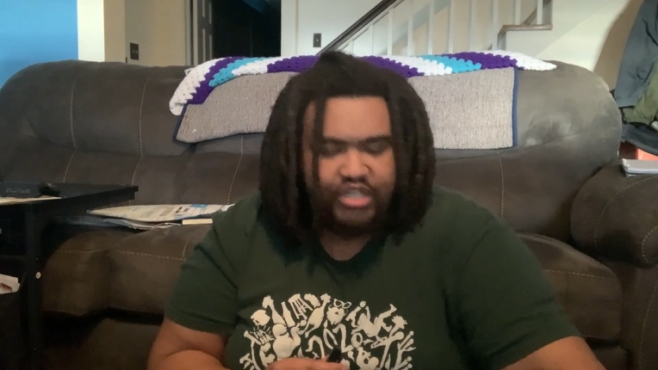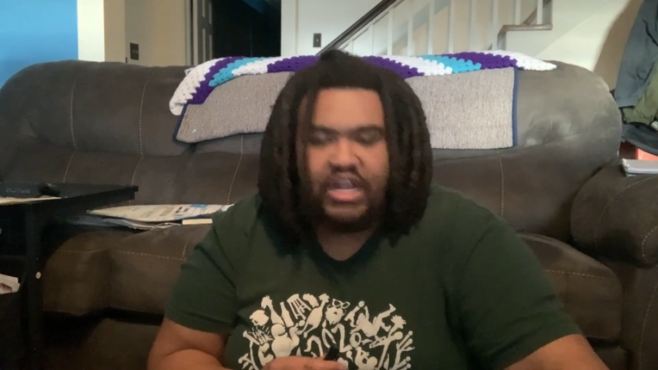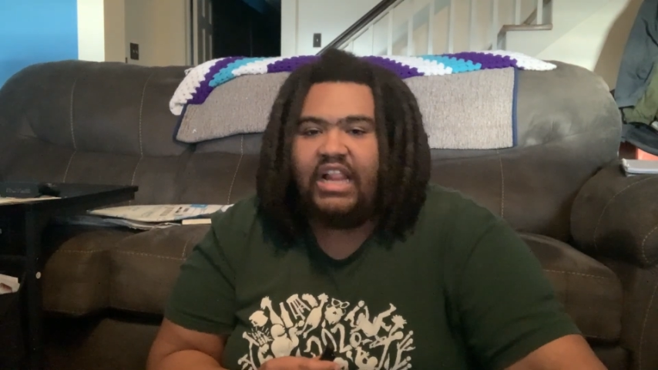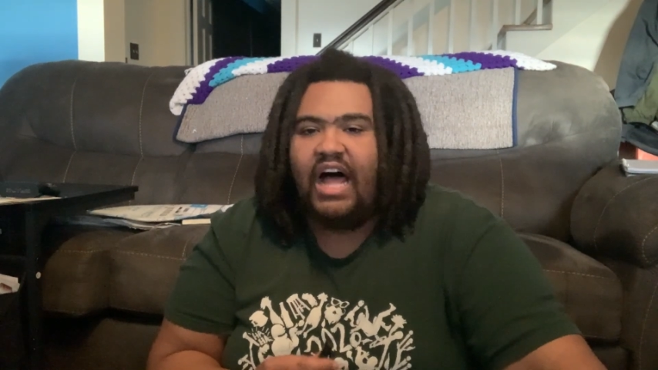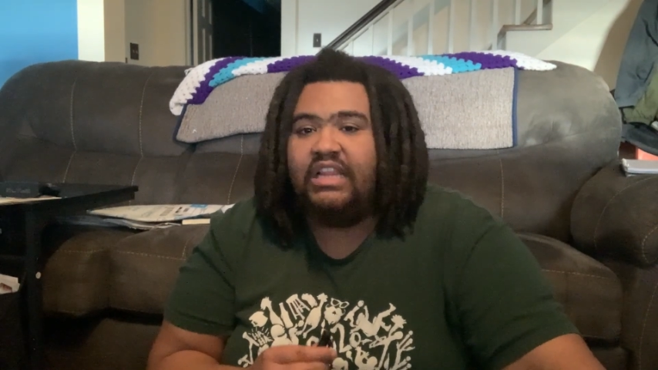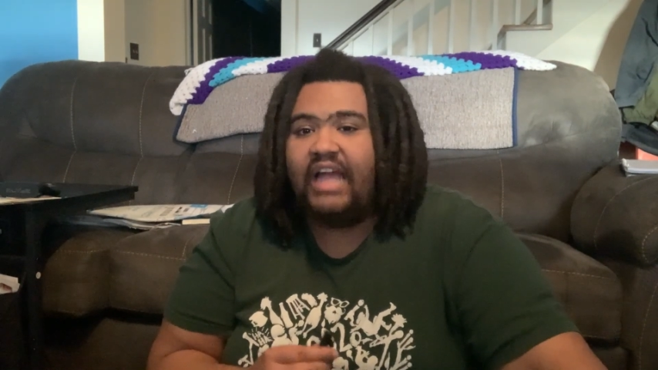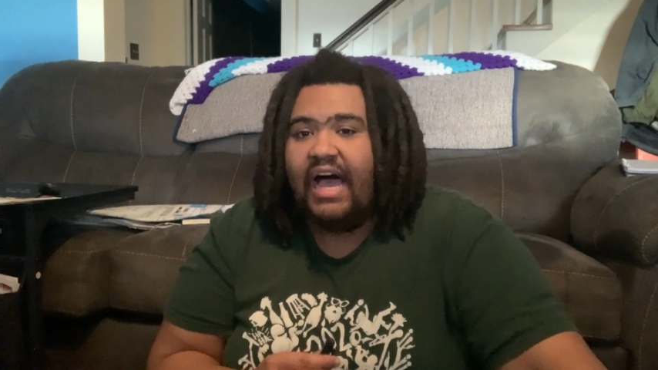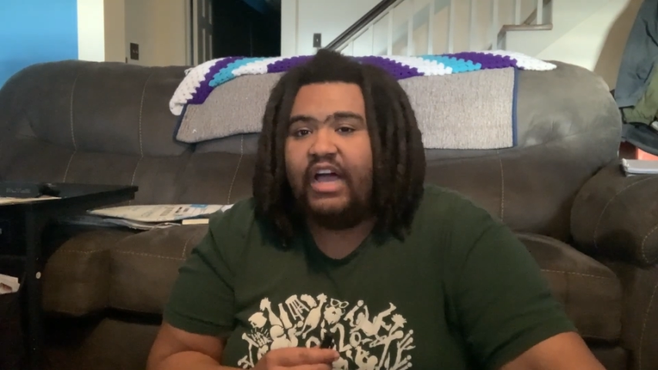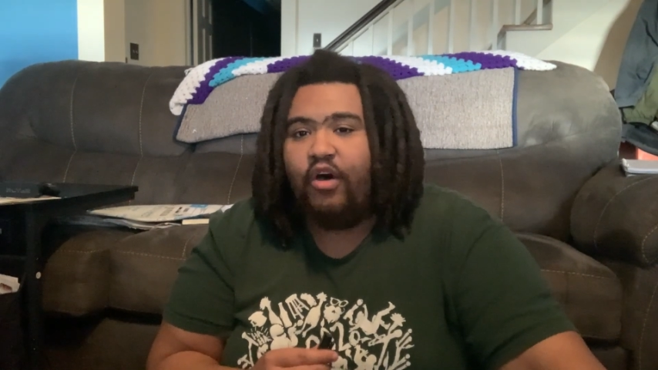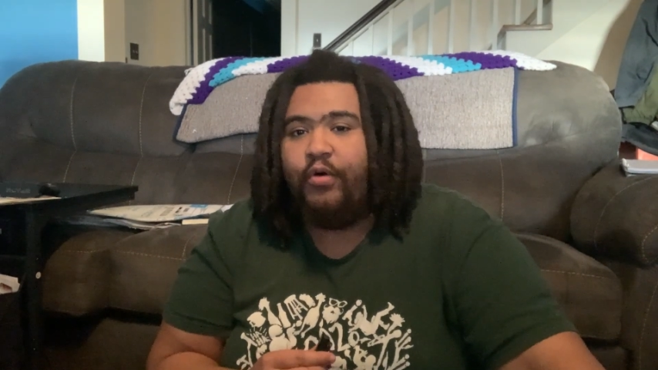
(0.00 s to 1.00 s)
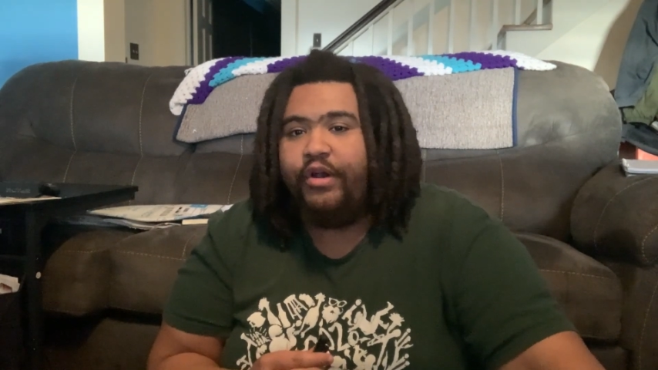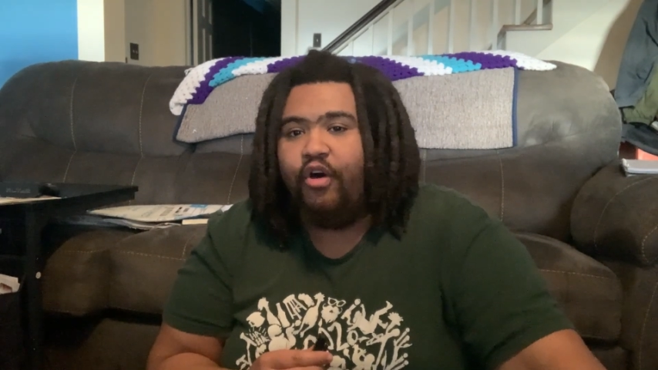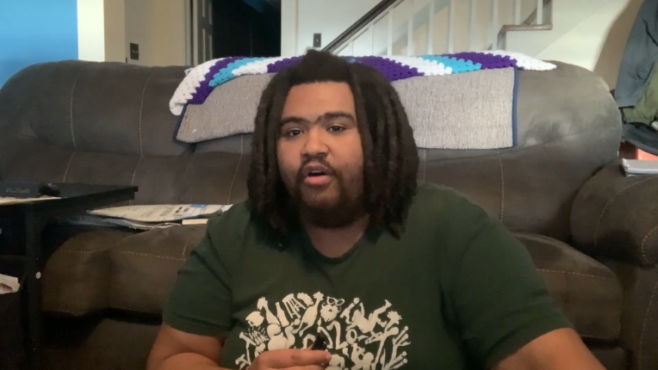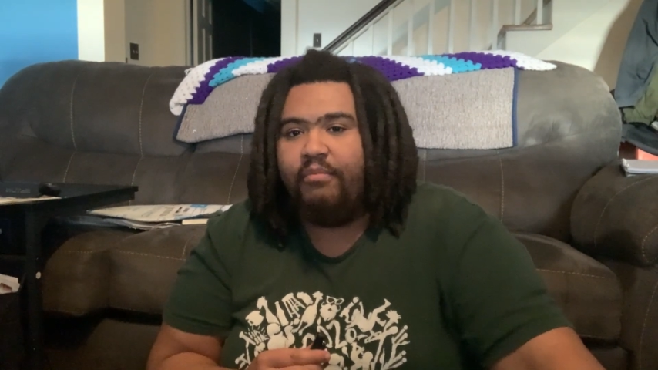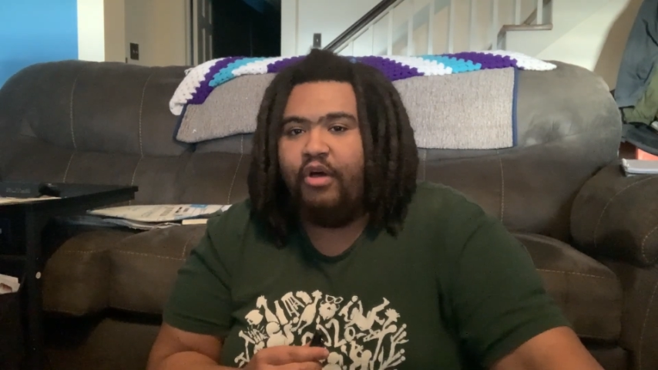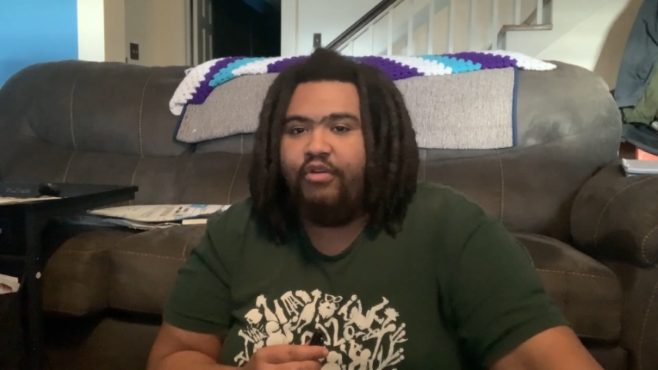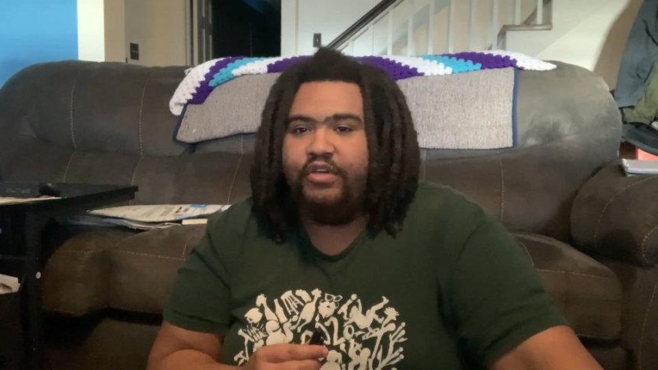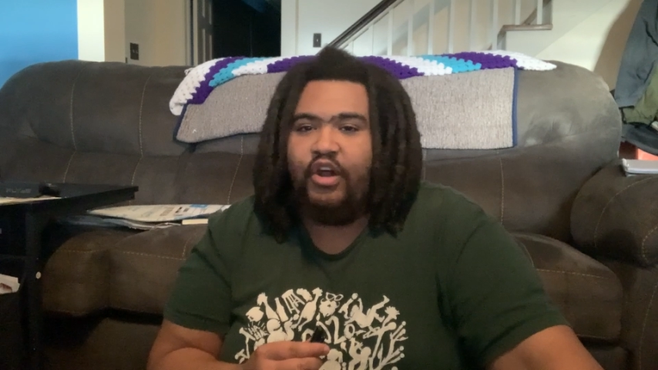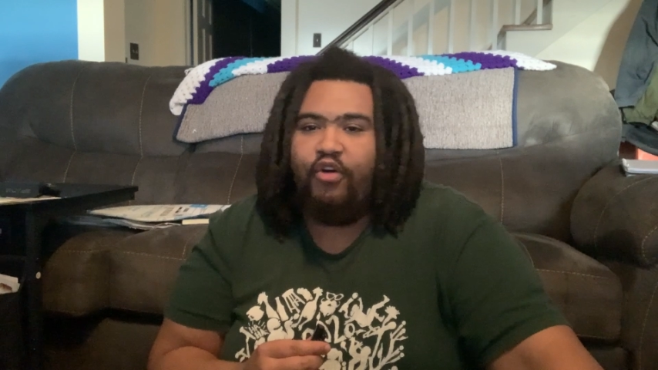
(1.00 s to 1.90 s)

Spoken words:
just a lot going on, bro.